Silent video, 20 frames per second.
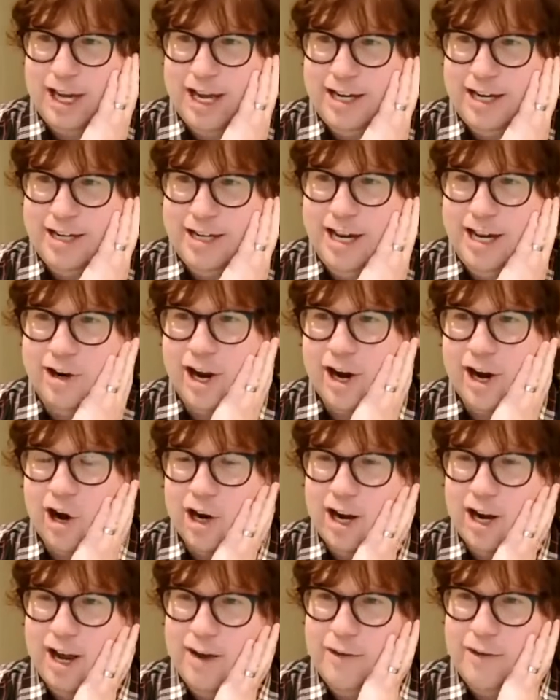at Internet
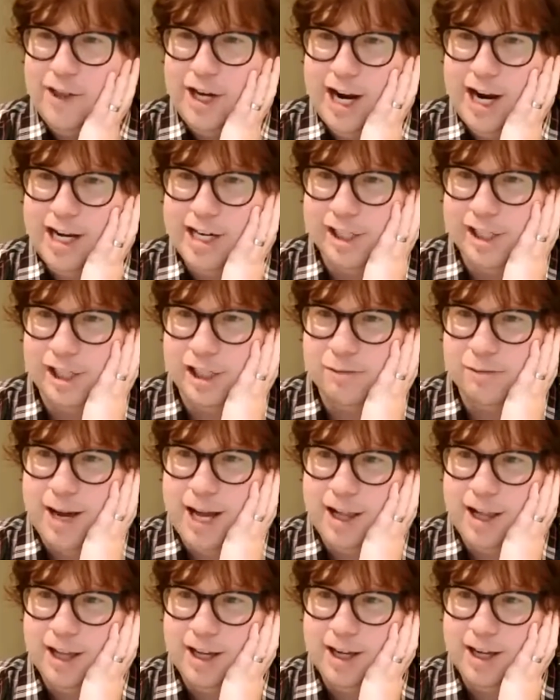Archive in the 90s as
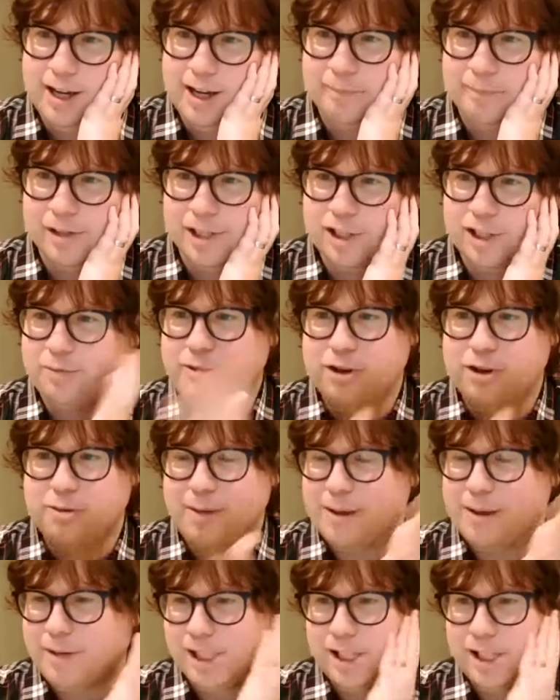well. So there
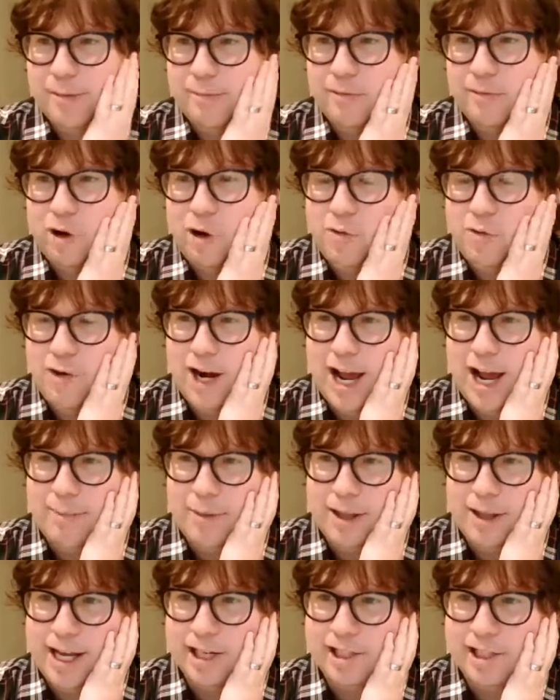might be some
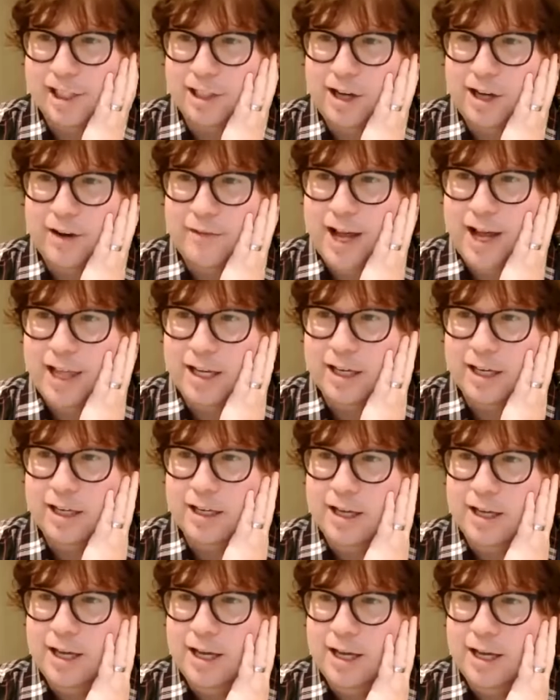overlap on that Silicon Valley
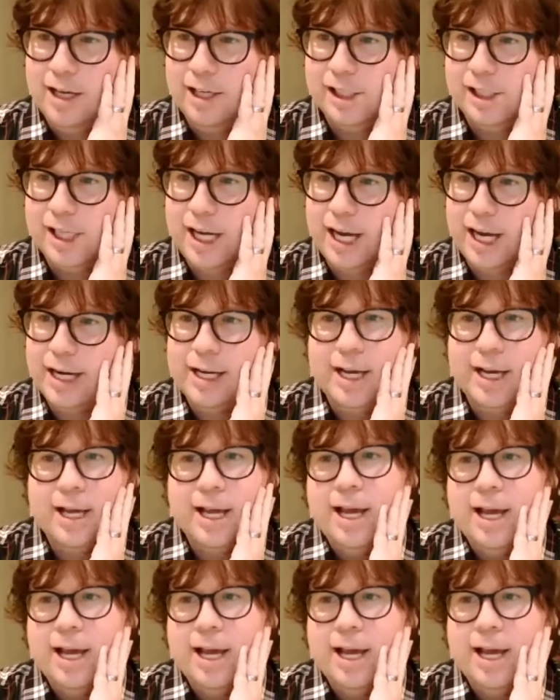side.